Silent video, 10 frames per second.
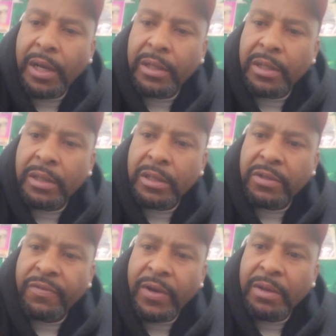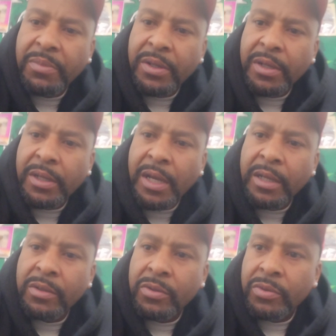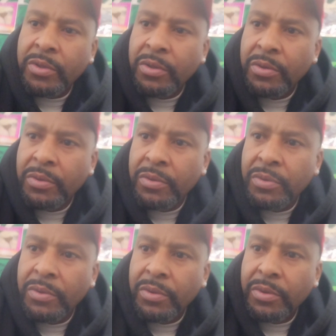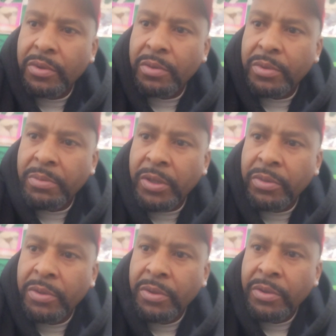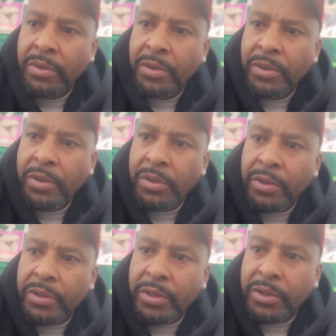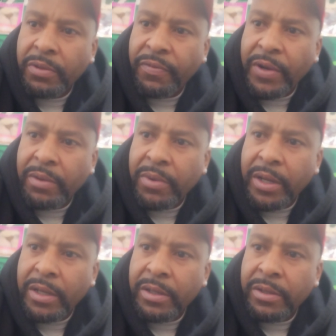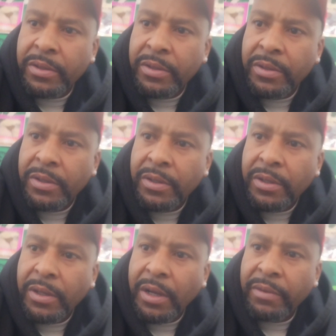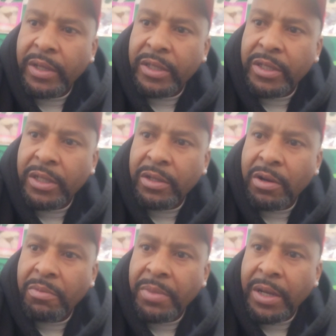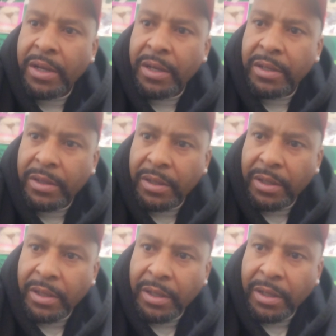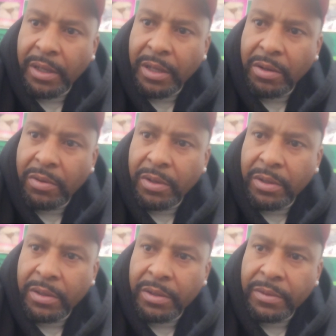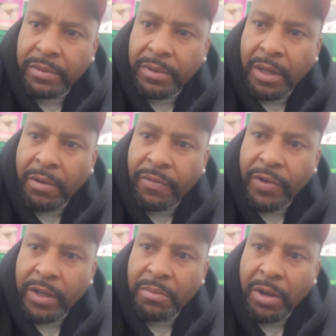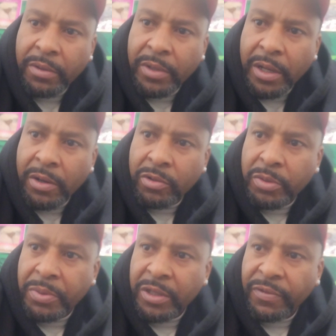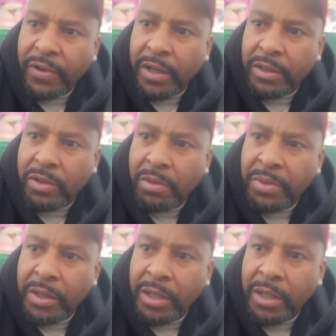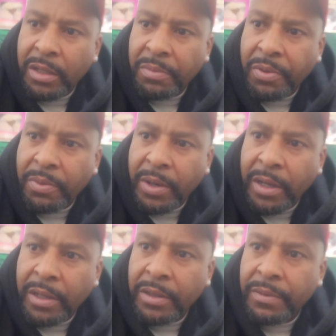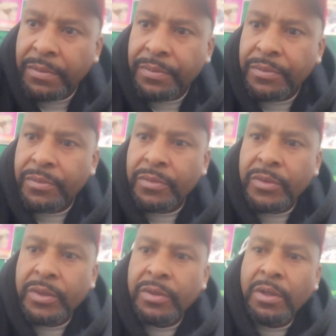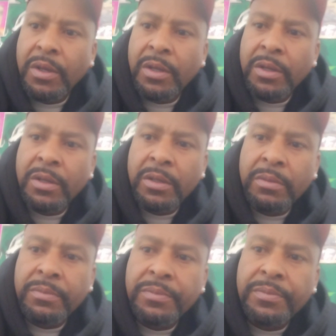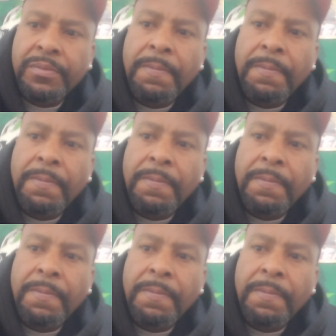I think this is the fight Bud can't lose. You know what I'm talking about? Cause this is the fight right here. If that shit go bad, he gonna uh they gonna fuck him off. The Errol Spence fans gonna be leading the parade, and um